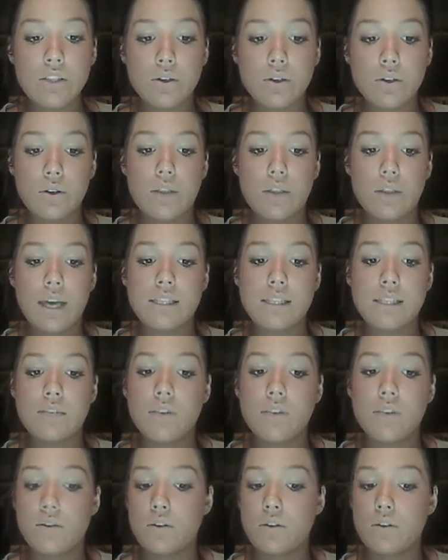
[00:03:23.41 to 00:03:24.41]
So the
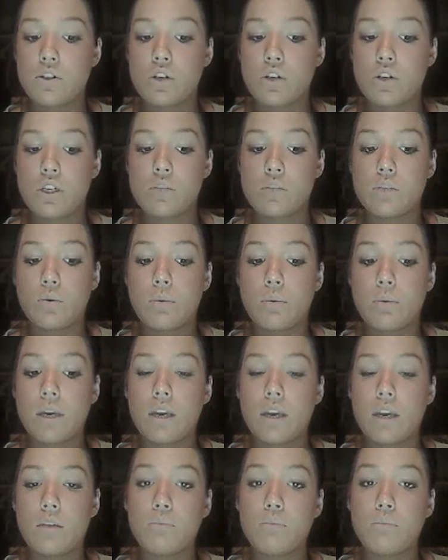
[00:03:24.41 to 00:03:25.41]
activity for the students will
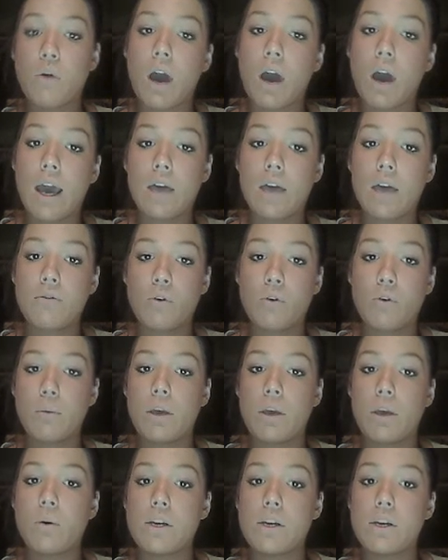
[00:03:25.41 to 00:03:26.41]
be prior
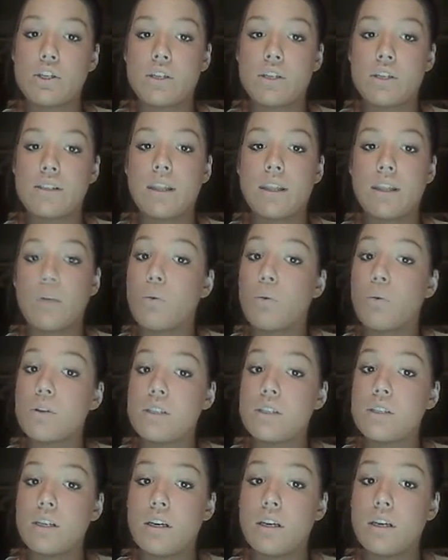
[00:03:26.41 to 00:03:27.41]
forming questions that they
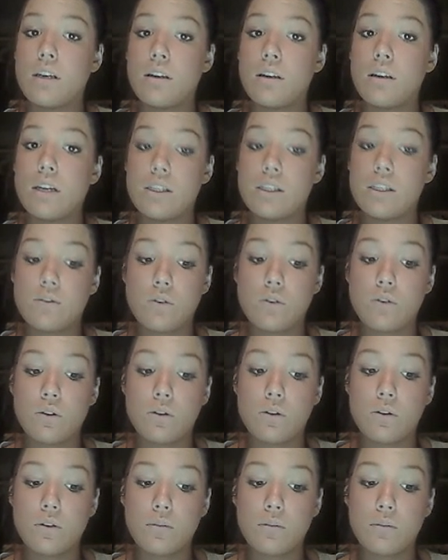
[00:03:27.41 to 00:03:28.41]
want to
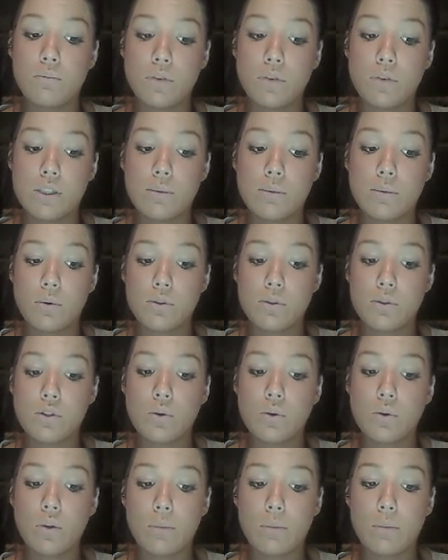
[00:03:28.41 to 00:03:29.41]
interview the principal and
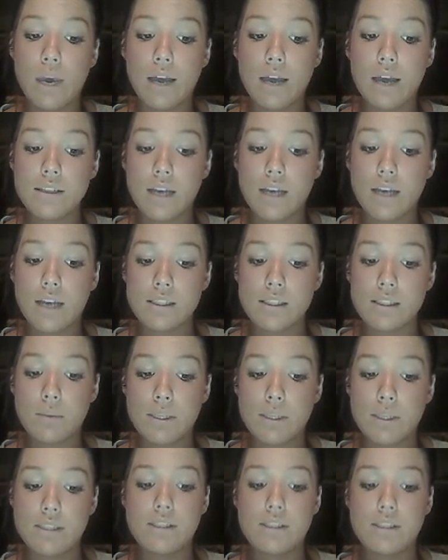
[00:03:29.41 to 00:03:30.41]
school about to ask
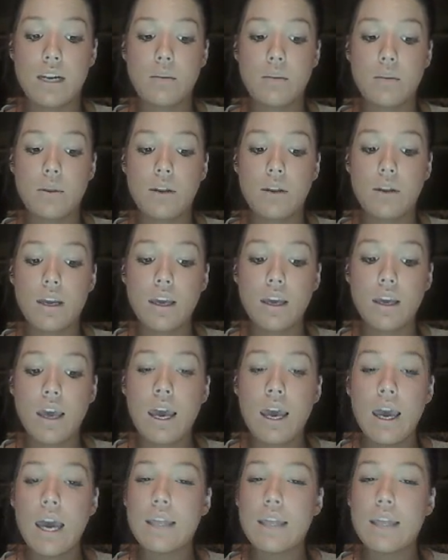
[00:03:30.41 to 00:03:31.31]
about sustainability,